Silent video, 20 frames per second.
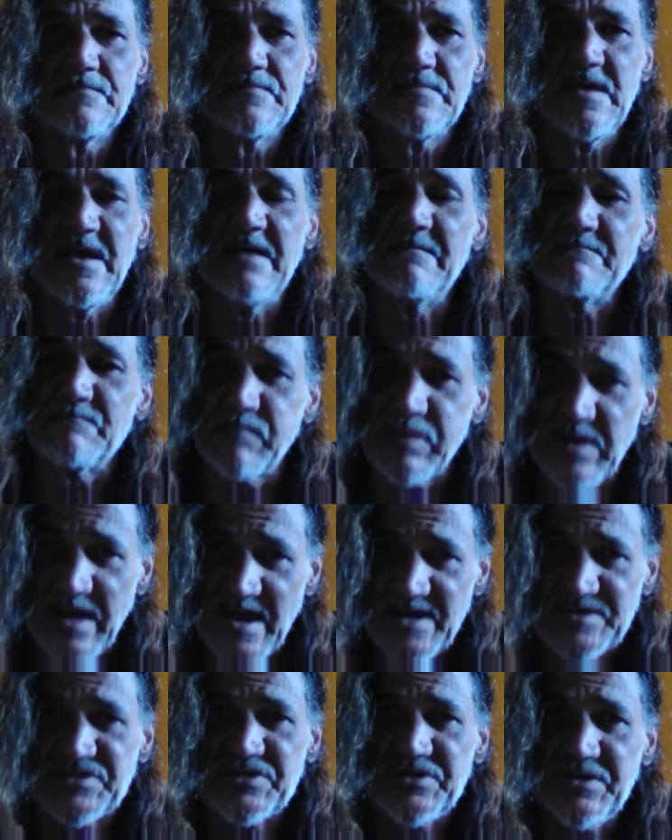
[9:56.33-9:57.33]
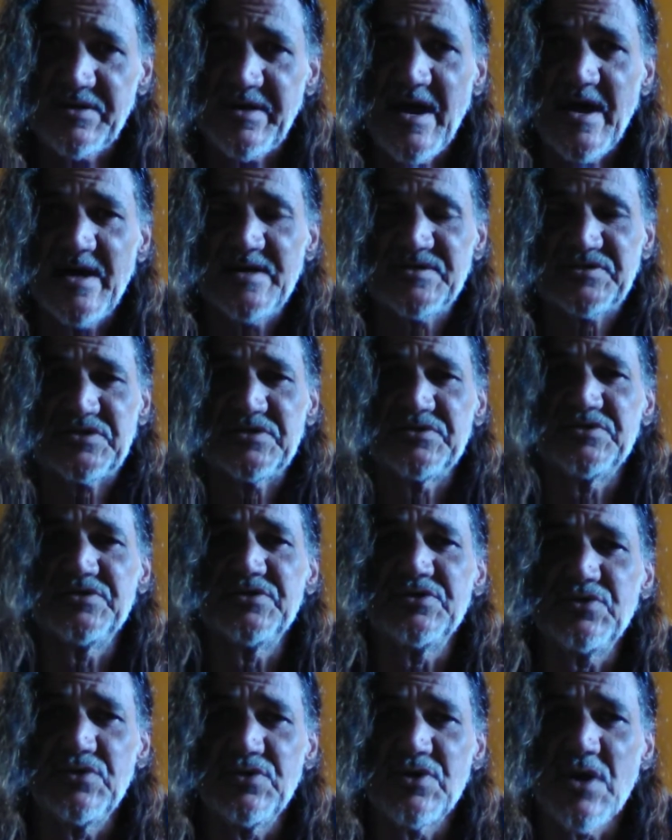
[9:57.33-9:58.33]
And bless you guys, and
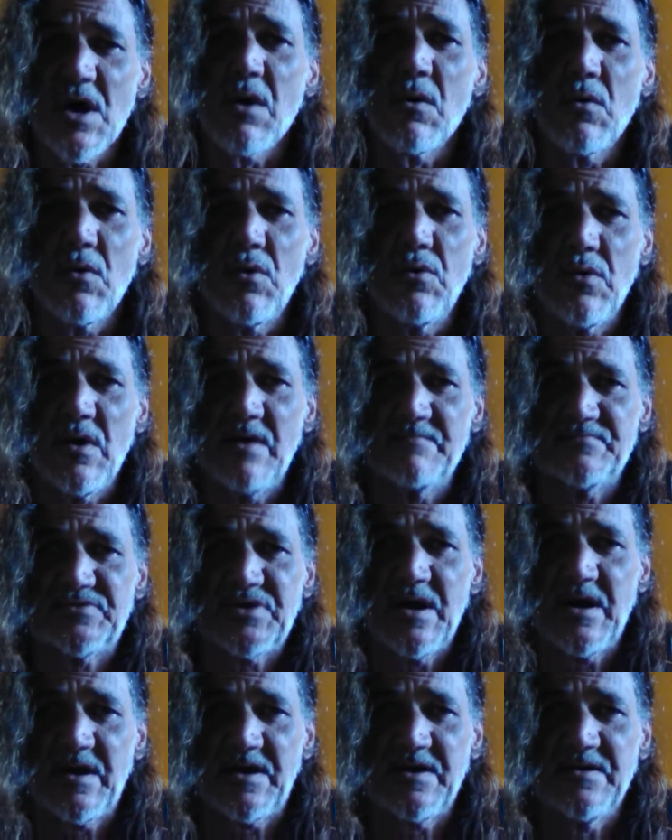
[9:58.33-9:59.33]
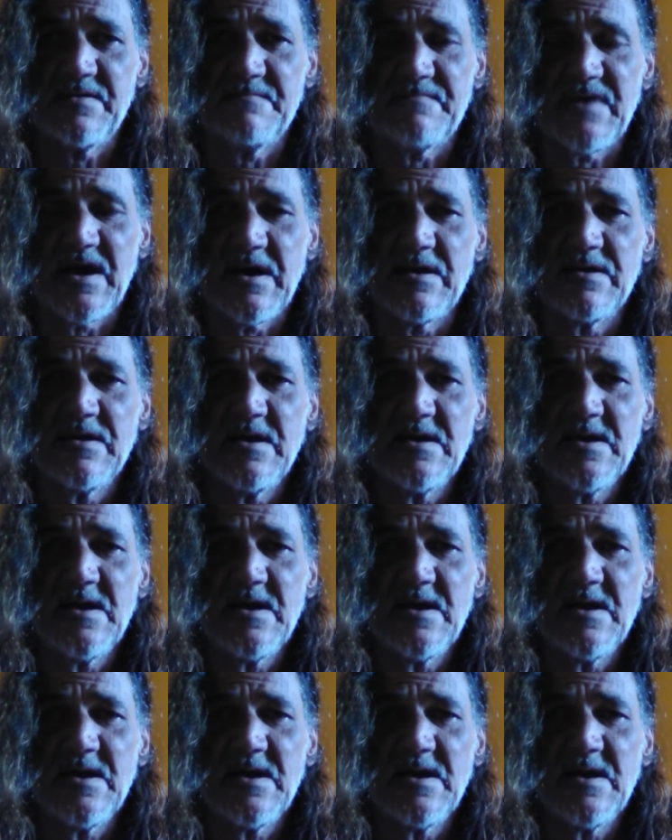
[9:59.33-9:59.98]
you know who I'm talking about.